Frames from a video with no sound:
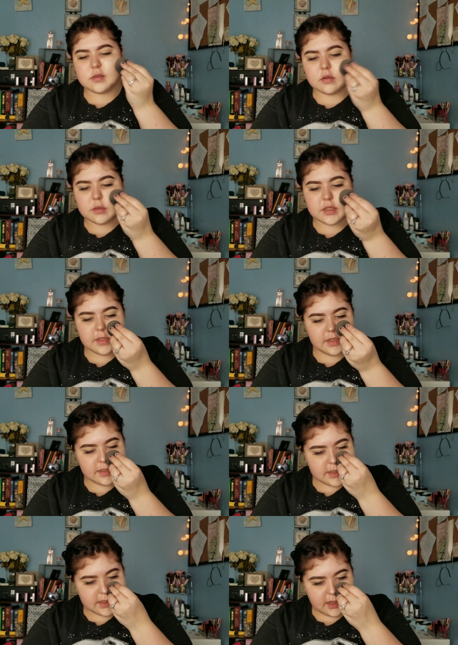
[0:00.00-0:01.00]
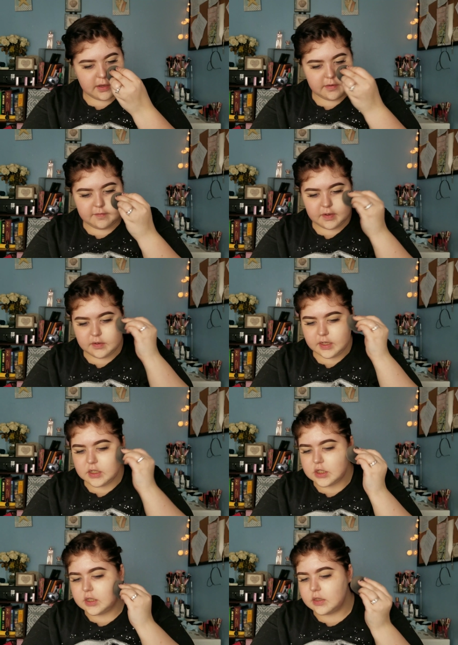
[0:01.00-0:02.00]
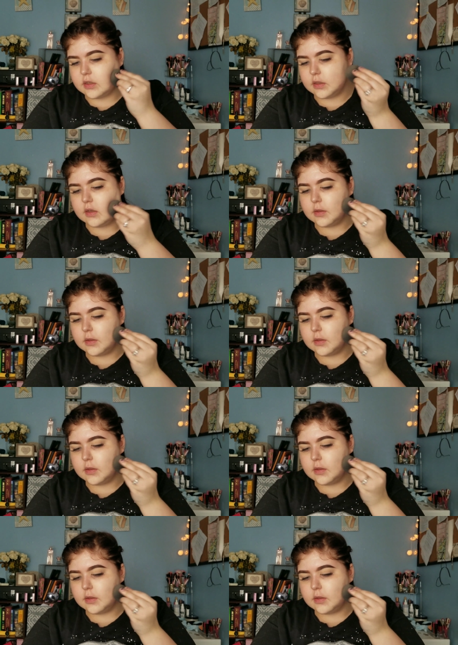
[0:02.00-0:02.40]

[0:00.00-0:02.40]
onto this foundation.